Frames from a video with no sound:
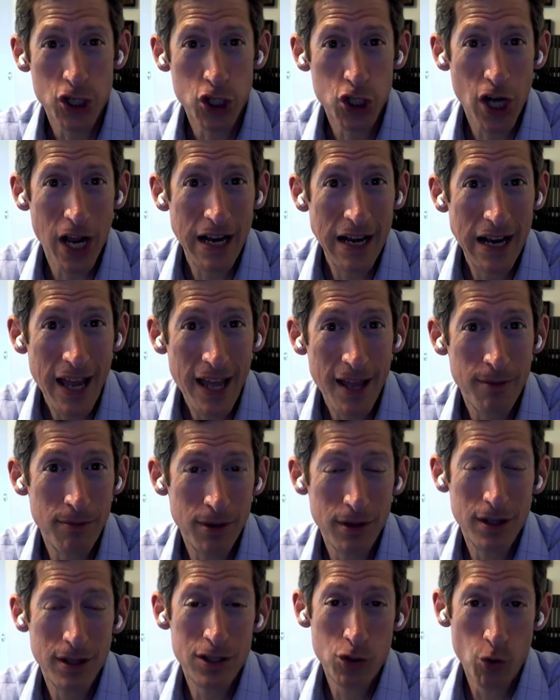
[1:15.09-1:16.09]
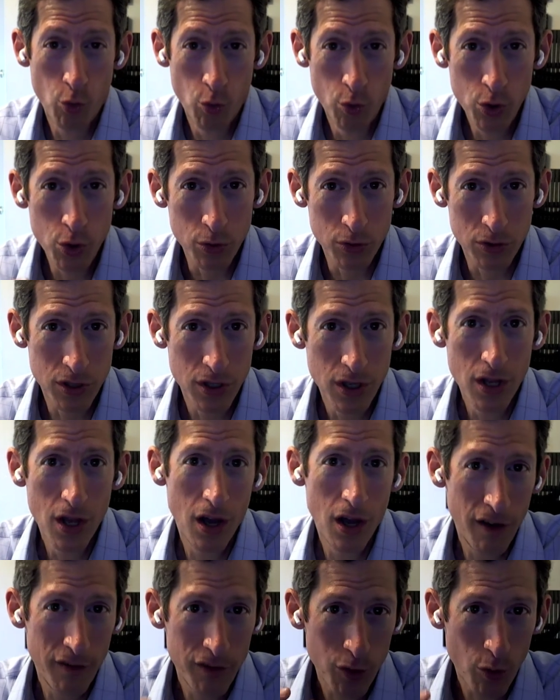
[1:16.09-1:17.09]
Shalem is the root
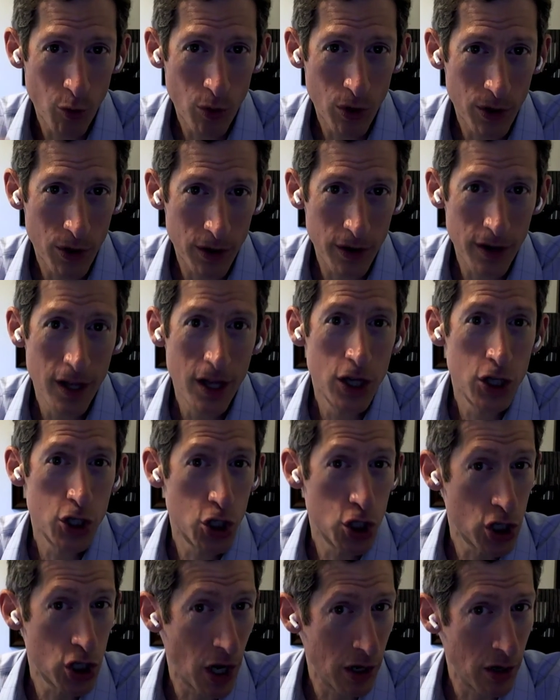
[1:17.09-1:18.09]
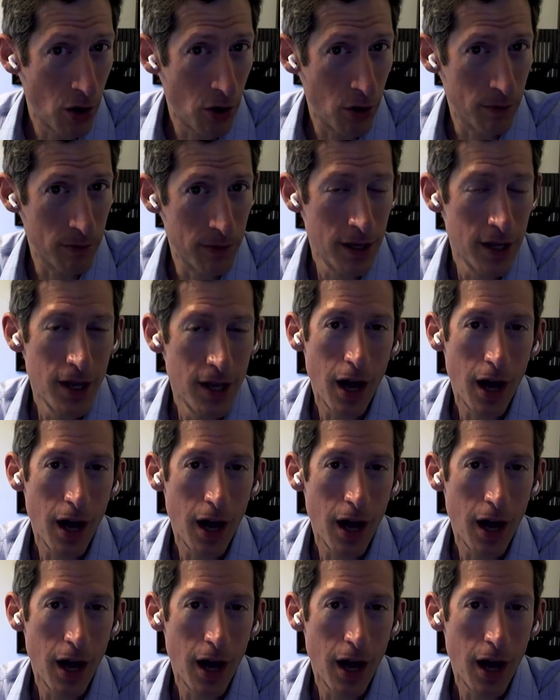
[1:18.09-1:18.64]
of the word shalom.